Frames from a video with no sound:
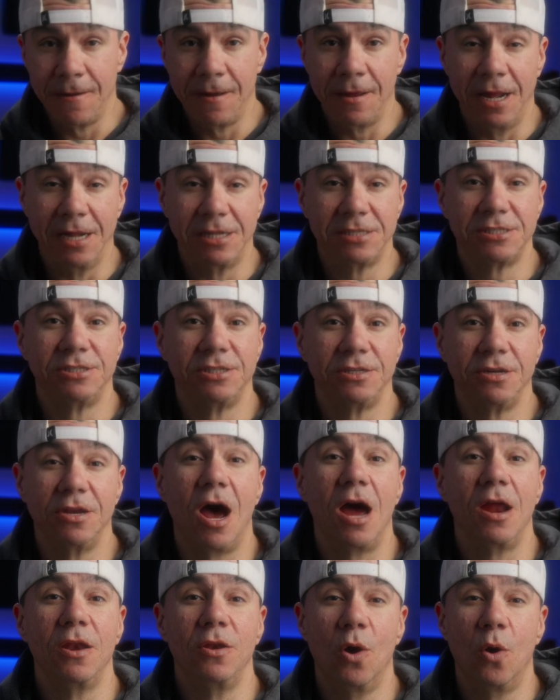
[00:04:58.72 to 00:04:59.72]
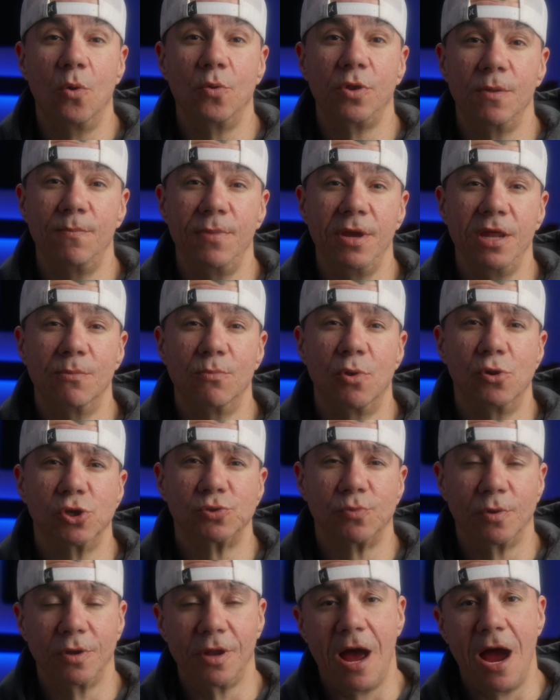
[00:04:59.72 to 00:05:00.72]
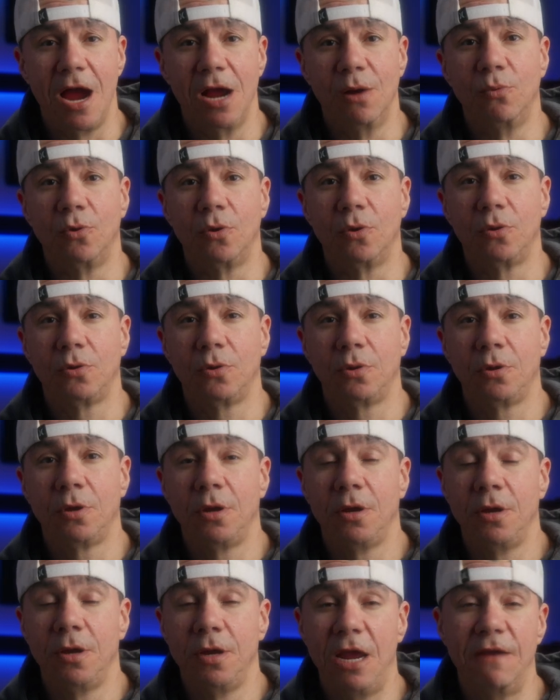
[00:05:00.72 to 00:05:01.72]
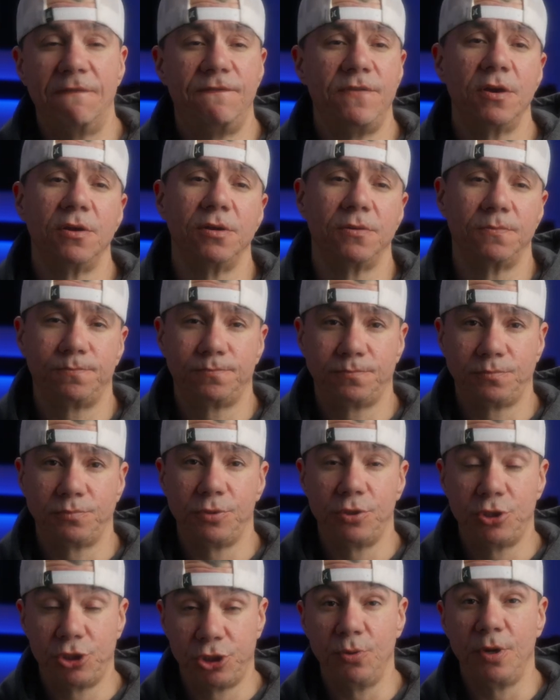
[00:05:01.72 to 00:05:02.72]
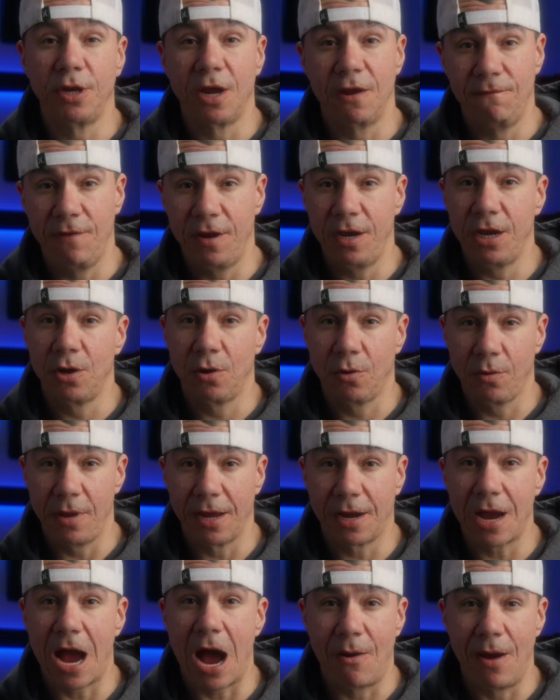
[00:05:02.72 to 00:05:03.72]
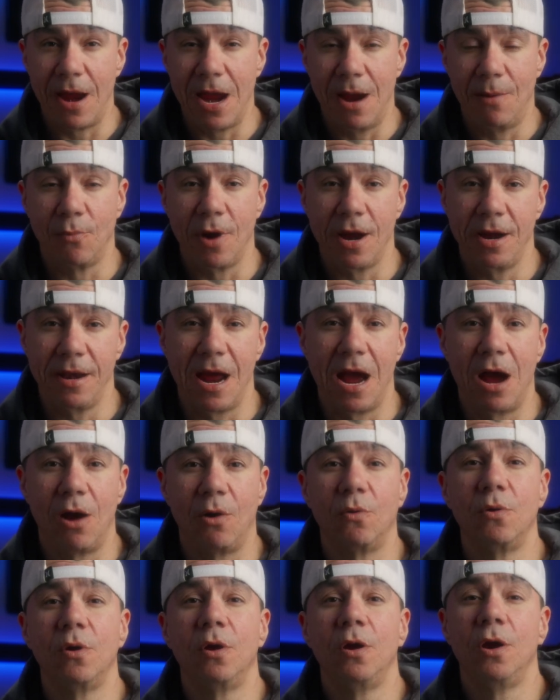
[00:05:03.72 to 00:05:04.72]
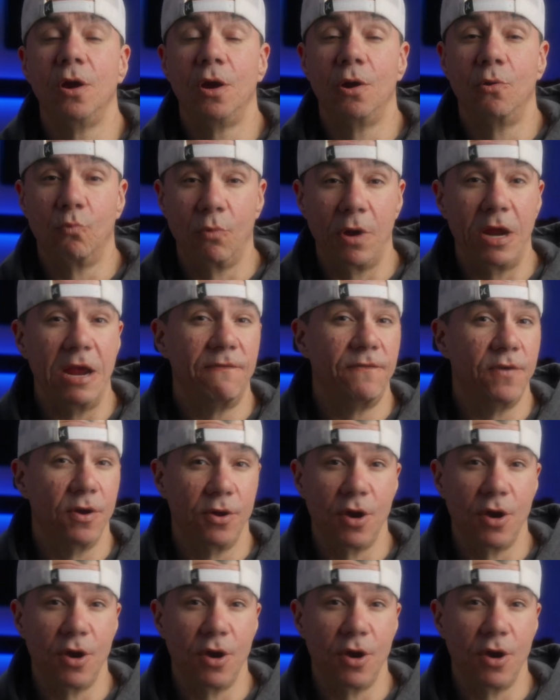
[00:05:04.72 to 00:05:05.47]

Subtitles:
it's not known to be the most reliable. If you're shooting a video like how I am right now, if you're